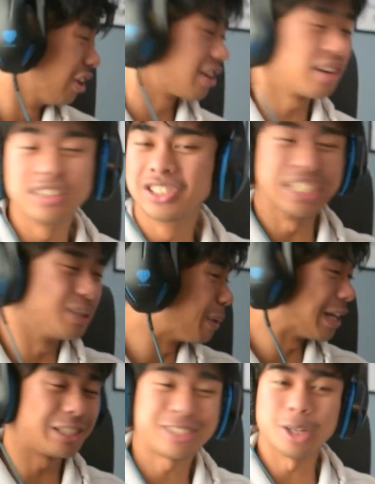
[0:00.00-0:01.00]
Look at her. She's
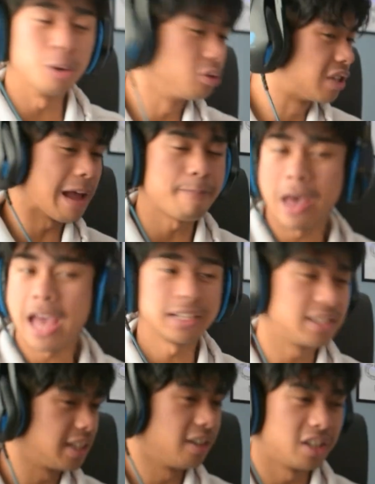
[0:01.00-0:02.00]
being so
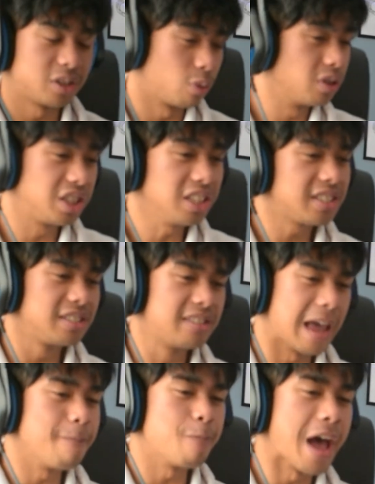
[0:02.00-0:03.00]
deadpan serious. When she's
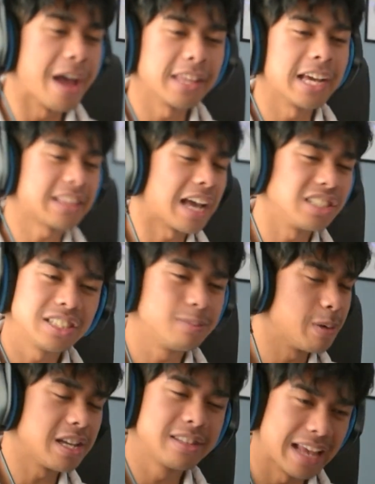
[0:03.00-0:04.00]
deadpan like that, she's
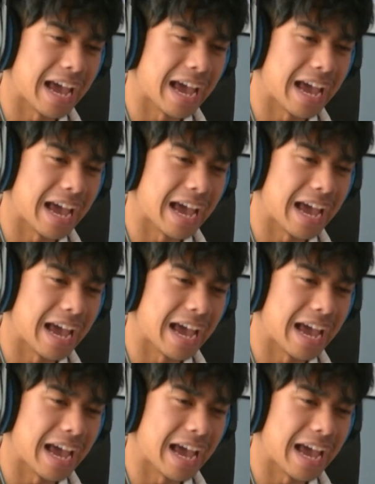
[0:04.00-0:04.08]
being